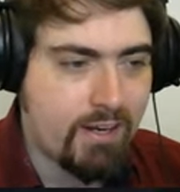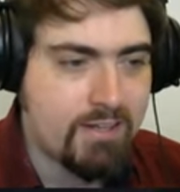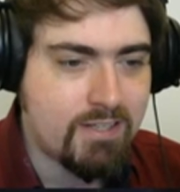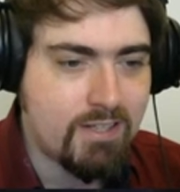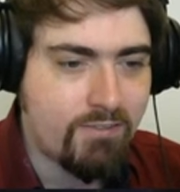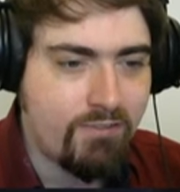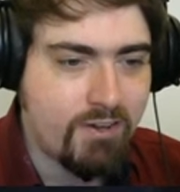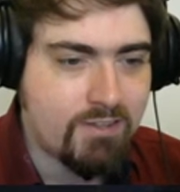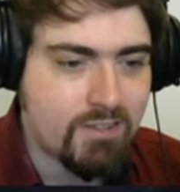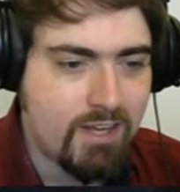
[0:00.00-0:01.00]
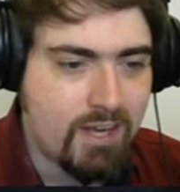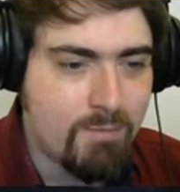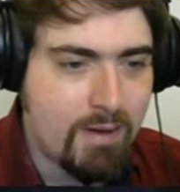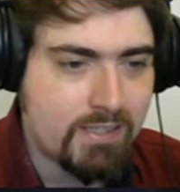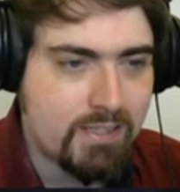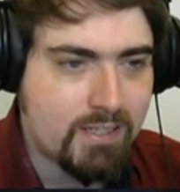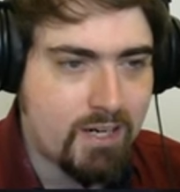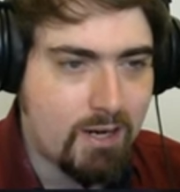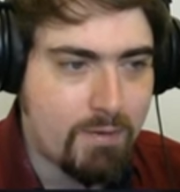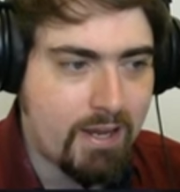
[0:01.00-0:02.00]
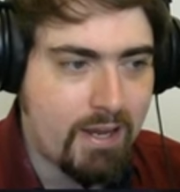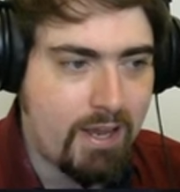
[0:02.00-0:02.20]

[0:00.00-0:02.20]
I see the first TML coming